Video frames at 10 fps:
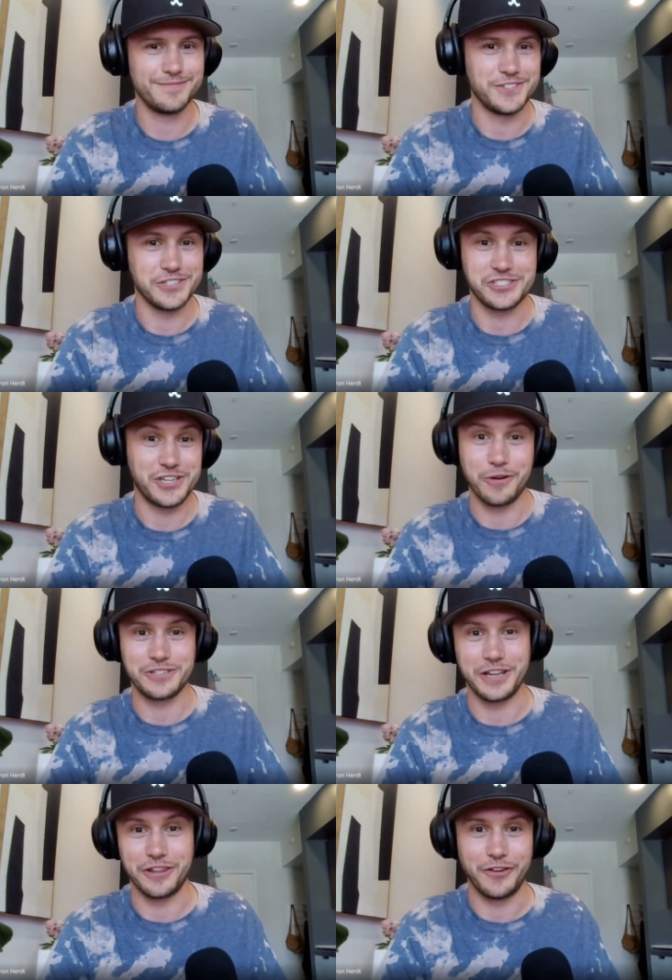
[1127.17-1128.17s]
just
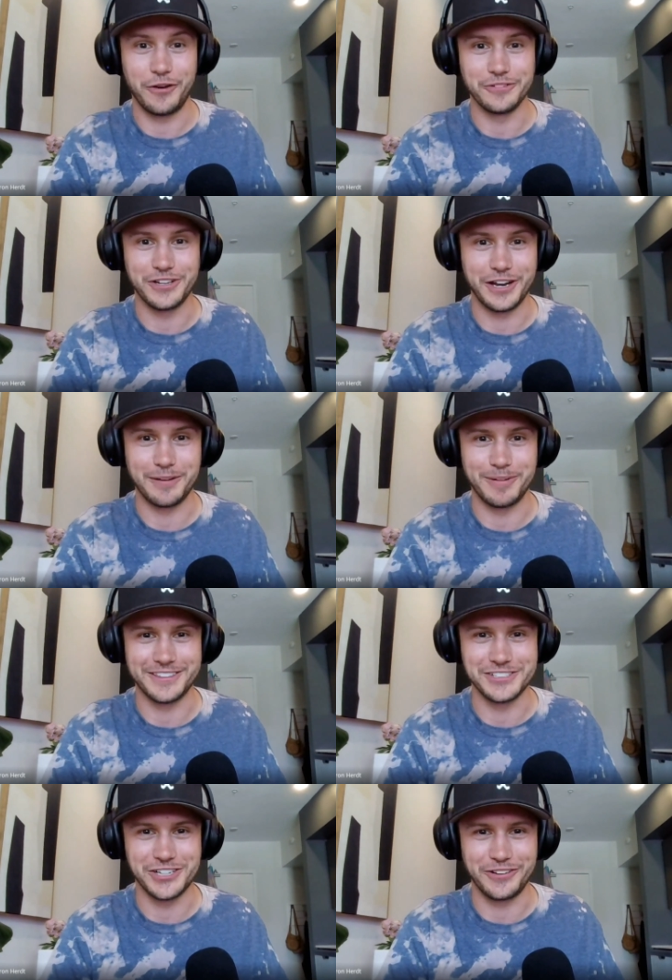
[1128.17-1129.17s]
stoked on the phone talking about
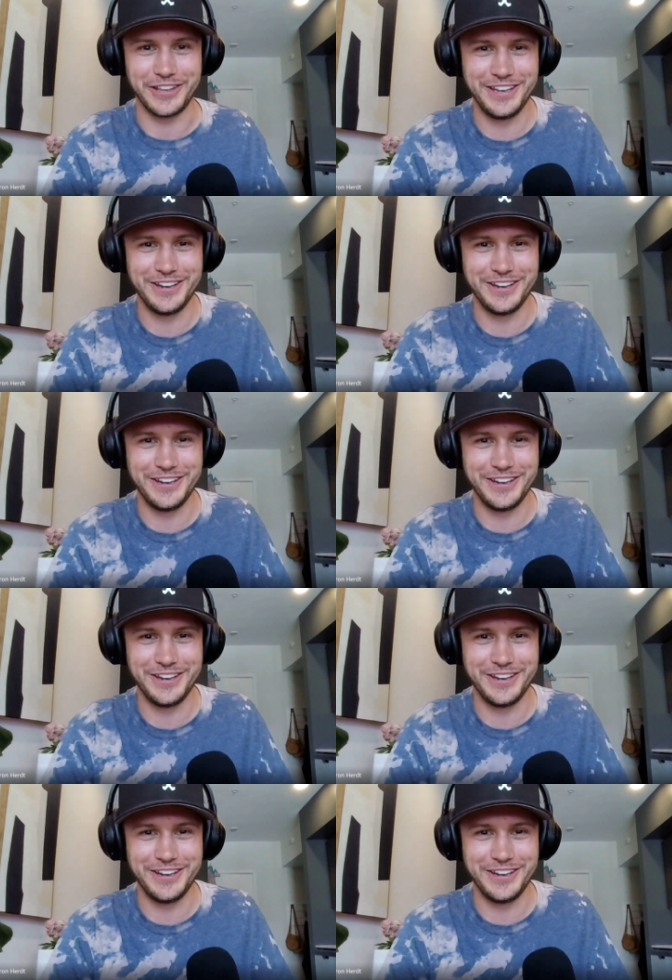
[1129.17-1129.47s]
the show that